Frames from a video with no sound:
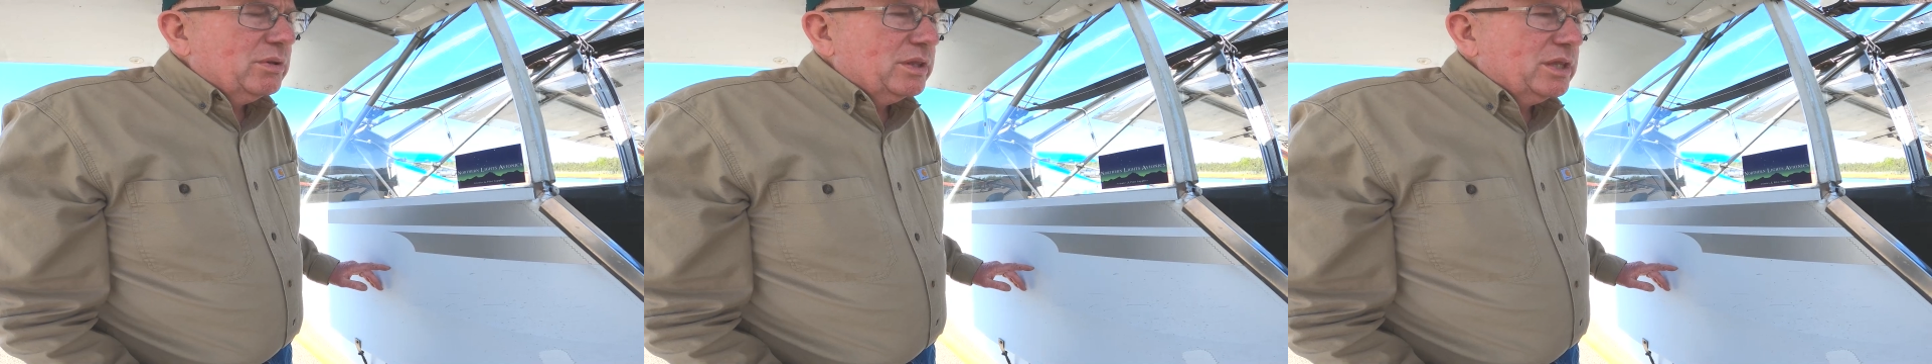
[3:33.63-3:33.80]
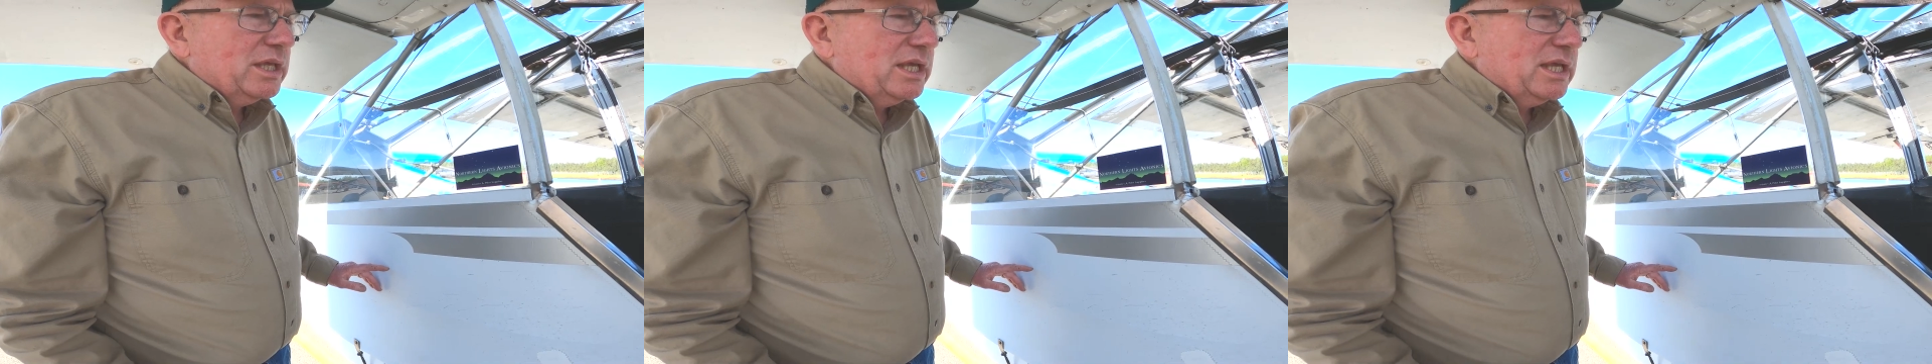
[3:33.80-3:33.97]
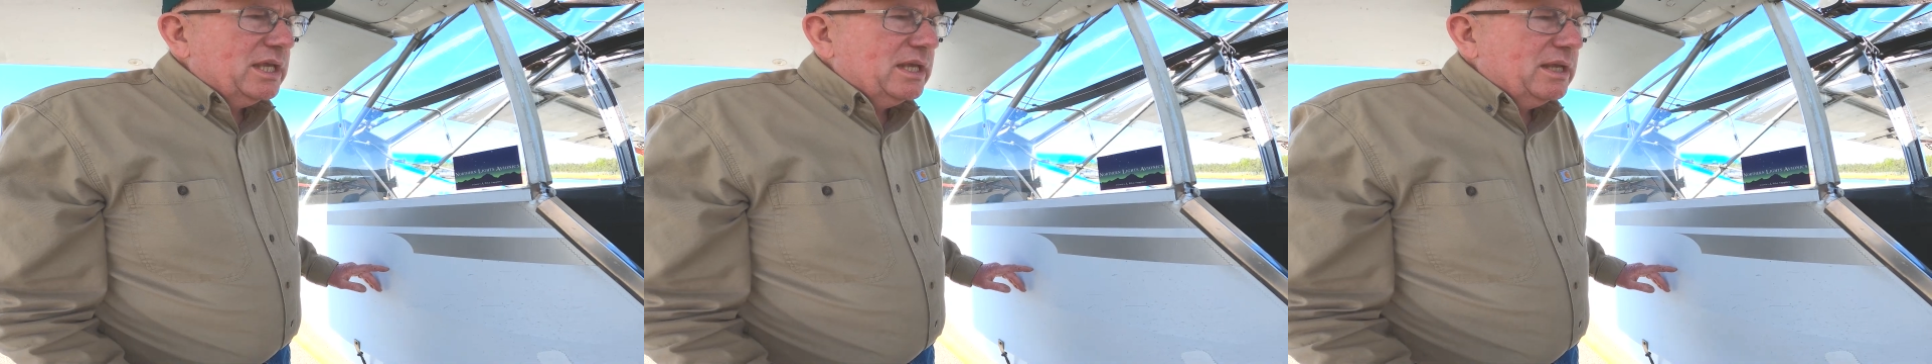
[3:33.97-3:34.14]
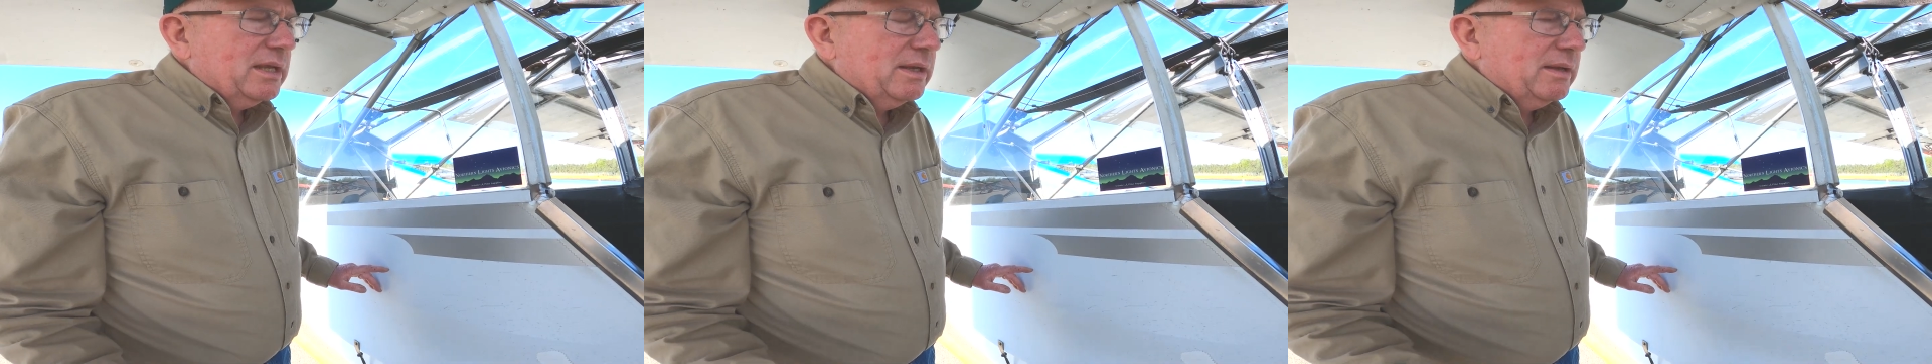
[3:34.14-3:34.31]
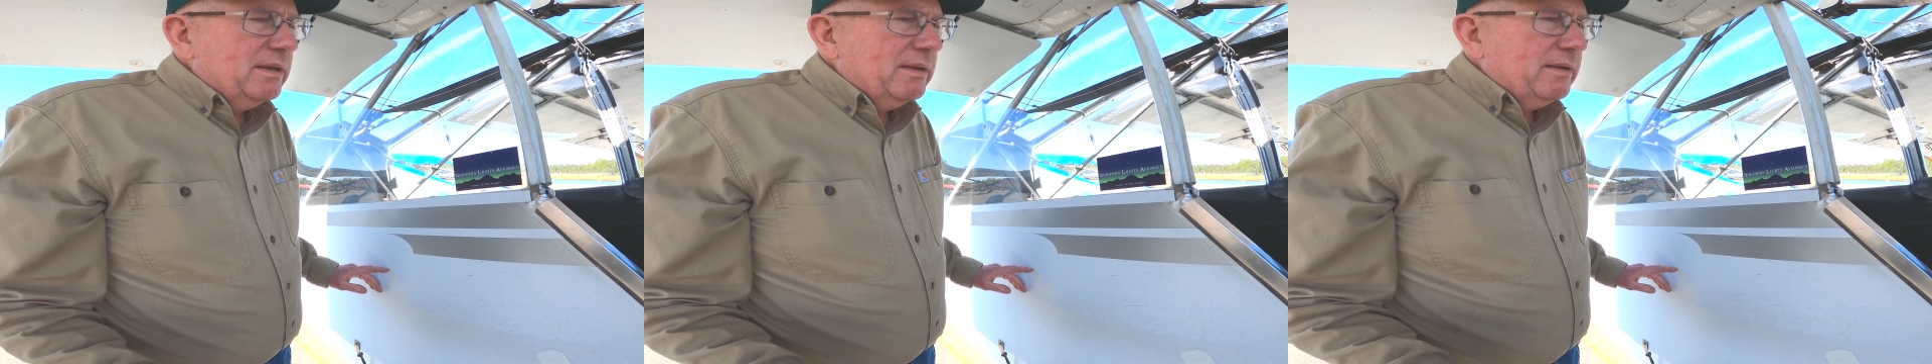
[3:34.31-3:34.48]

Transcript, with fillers: or the,